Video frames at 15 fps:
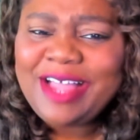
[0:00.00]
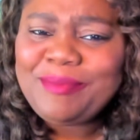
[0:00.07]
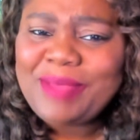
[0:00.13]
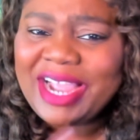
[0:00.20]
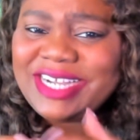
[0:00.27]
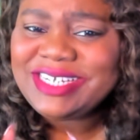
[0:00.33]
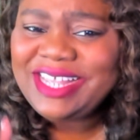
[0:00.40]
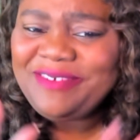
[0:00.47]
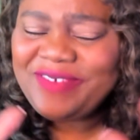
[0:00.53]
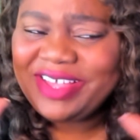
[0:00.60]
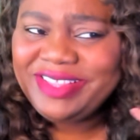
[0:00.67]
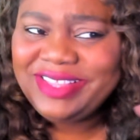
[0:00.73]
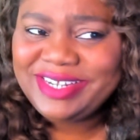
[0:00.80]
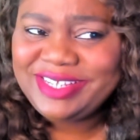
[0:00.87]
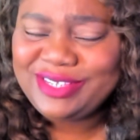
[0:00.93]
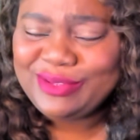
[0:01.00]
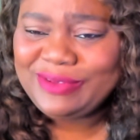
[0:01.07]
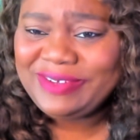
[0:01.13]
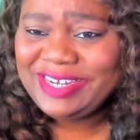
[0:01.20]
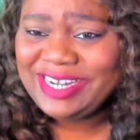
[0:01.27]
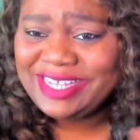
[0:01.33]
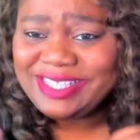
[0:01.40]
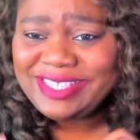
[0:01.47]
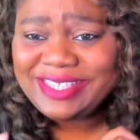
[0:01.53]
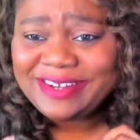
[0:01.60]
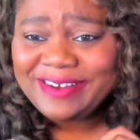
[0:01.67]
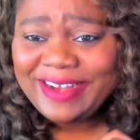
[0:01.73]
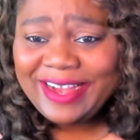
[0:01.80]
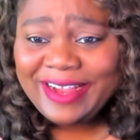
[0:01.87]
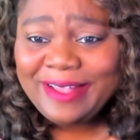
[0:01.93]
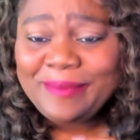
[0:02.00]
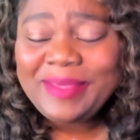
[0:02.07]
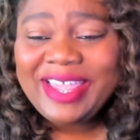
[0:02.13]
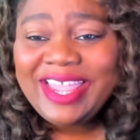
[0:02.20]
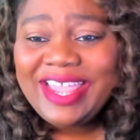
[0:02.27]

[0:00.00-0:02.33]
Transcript: actually found this on Instagram,